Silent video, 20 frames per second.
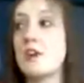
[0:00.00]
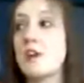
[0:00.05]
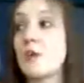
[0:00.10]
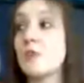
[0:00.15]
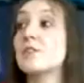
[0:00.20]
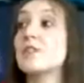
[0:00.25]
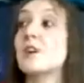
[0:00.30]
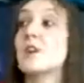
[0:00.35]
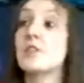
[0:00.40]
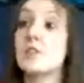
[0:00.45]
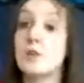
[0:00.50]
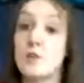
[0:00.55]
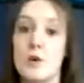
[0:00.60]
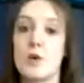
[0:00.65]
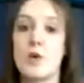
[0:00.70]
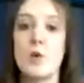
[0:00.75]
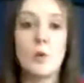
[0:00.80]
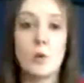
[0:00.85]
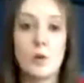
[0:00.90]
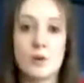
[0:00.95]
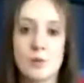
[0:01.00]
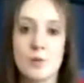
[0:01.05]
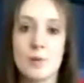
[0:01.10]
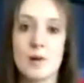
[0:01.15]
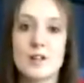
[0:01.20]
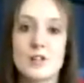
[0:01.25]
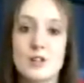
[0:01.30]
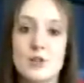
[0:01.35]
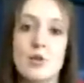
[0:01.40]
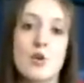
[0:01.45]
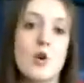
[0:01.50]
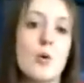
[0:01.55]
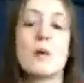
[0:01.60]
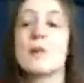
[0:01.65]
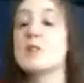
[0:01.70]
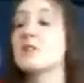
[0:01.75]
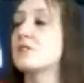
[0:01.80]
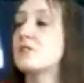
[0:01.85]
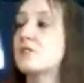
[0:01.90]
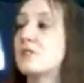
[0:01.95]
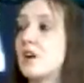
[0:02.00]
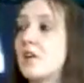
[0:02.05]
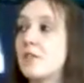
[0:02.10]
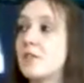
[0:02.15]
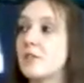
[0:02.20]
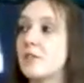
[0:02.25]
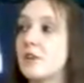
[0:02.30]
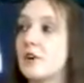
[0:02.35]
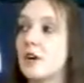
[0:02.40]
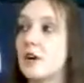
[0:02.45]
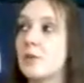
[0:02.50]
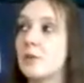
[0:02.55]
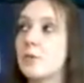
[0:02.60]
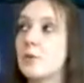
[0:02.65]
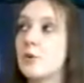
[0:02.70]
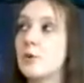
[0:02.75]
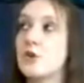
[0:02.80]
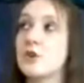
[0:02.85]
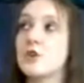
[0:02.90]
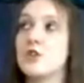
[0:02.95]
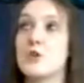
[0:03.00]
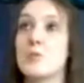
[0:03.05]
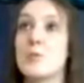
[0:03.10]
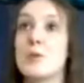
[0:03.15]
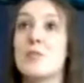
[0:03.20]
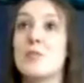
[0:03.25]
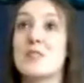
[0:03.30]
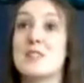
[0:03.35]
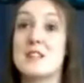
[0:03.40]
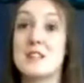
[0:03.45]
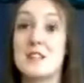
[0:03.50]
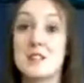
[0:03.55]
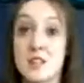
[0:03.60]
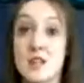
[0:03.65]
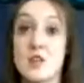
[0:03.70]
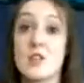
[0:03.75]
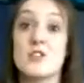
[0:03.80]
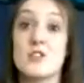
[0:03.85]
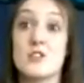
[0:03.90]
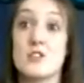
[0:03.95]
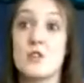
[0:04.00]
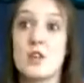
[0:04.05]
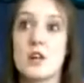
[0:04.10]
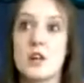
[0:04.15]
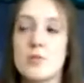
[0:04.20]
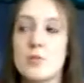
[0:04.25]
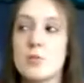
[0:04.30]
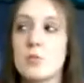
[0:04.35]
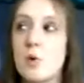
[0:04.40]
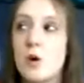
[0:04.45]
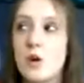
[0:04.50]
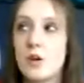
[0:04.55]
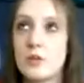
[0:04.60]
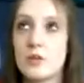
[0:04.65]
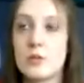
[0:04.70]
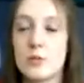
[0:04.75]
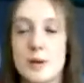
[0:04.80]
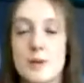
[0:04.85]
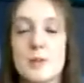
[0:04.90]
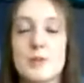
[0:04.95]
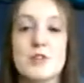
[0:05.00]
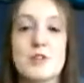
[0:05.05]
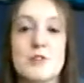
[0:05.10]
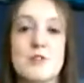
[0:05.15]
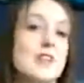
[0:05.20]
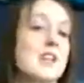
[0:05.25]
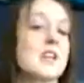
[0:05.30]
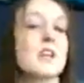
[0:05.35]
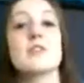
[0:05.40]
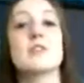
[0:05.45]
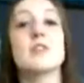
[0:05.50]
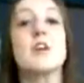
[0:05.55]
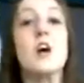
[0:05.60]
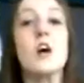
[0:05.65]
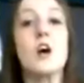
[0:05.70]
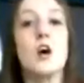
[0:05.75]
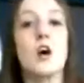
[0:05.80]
Like obviously I always reply to you on comments and stuff on YouTube, but obviously because I only do like 1 or maybe 2 videos